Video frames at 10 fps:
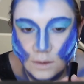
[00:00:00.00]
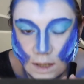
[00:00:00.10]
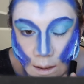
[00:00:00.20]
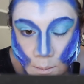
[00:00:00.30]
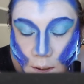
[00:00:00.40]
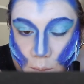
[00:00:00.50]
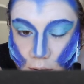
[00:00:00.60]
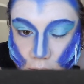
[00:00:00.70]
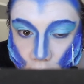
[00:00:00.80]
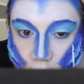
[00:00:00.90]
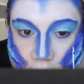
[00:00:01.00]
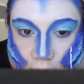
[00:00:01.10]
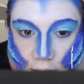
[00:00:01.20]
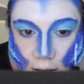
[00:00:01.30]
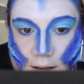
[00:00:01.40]
tell me, what do you
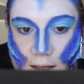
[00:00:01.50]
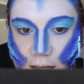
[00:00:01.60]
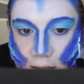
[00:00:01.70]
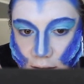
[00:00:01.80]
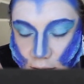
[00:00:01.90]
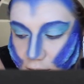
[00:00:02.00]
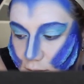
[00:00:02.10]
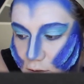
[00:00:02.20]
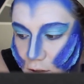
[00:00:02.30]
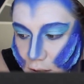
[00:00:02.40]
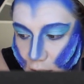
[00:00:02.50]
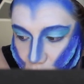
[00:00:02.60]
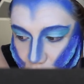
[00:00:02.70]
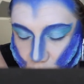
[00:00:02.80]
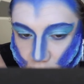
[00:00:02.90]
think? It turned out
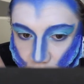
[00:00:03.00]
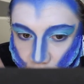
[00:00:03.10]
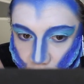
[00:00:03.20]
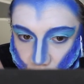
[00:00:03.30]
to be